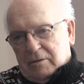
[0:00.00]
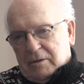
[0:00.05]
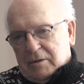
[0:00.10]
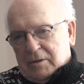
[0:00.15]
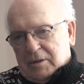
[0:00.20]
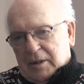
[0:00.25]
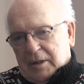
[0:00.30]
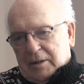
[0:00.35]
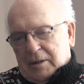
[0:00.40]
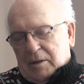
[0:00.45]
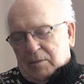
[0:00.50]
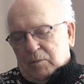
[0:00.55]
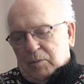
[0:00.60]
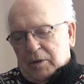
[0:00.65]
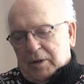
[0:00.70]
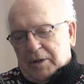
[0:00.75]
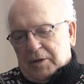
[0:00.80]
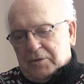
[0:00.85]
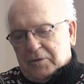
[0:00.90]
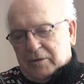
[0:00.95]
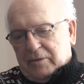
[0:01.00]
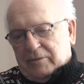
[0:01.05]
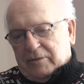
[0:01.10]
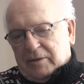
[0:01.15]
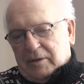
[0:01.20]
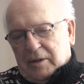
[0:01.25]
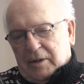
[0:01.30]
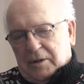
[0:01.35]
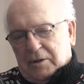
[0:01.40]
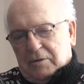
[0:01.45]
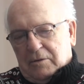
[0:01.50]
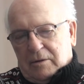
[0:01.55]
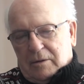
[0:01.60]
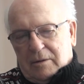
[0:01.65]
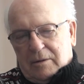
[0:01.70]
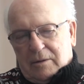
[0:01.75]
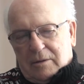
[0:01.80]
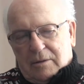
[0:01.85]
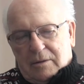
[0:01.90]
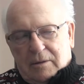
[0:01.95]
you said the Pledge of
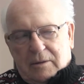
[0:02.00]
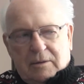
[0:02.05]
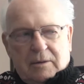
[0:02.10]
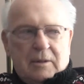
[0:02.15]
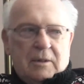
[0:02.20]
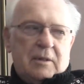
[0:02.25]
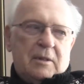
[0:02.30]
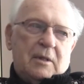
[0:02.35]
Allegiance, and